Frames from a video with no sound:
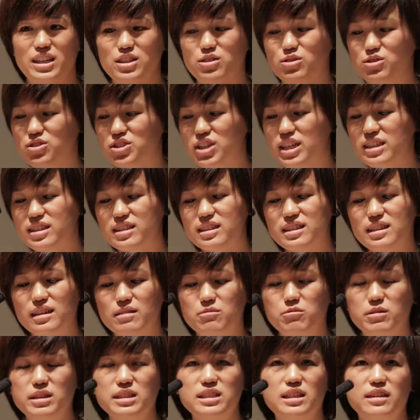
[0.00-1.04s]
So just in
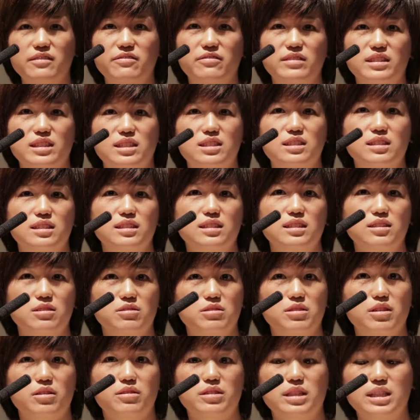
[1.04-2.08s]
that one definition, you'll
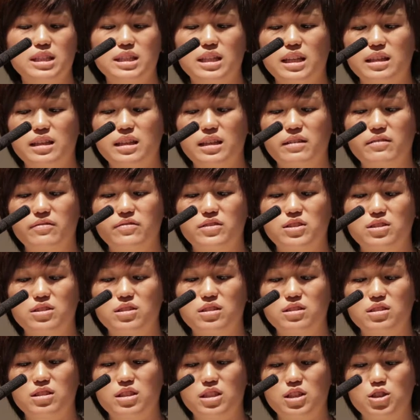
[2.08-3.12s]
notice that they've
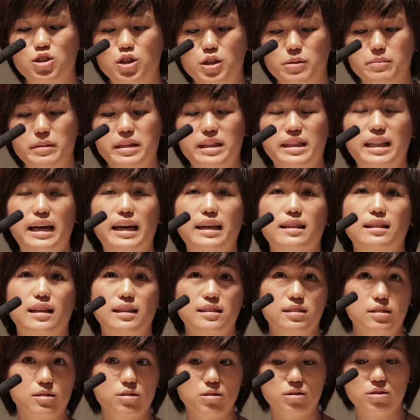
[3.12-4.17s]
determined that
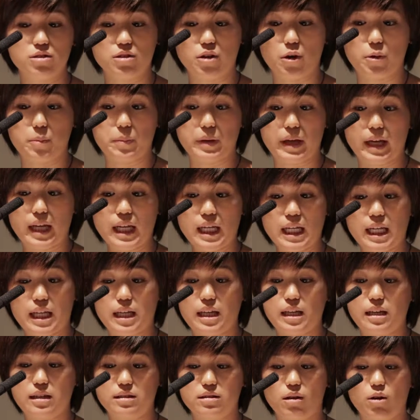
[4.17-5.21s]
lexical scoping
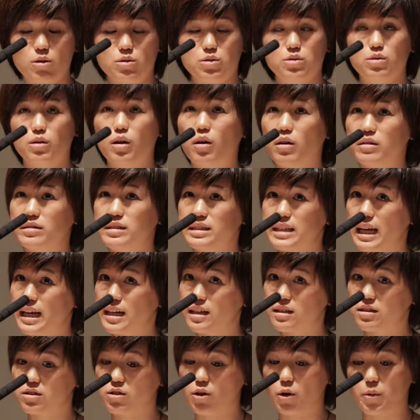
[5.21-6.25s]
is also called
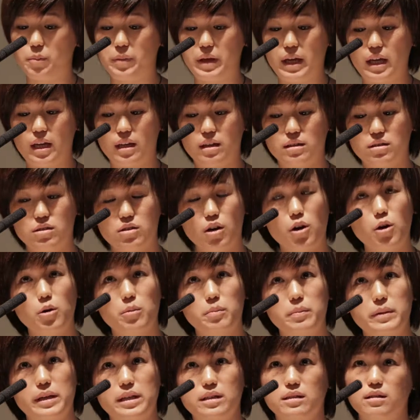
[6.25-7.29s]
static scoping.
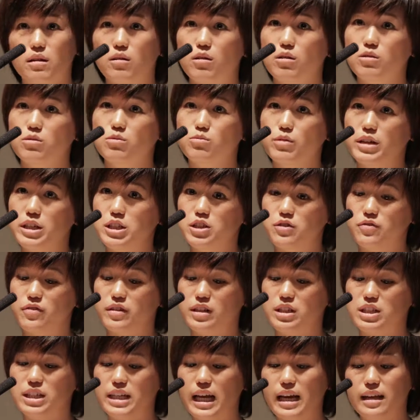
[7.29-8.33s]
Scope is called range of
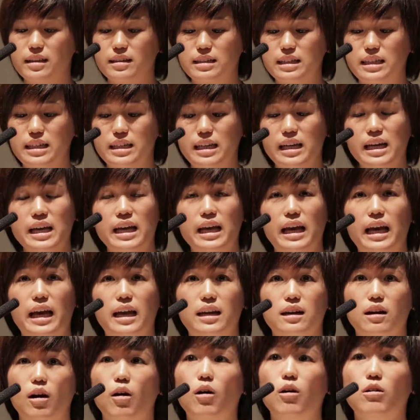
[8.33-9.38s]
functionality,
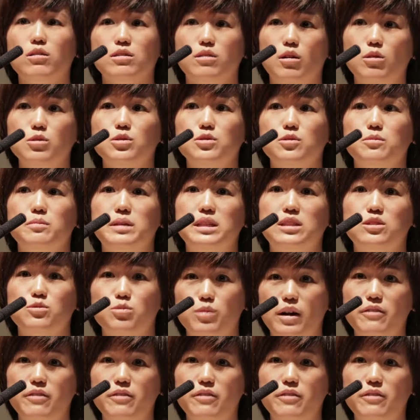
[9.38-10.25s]
and called also means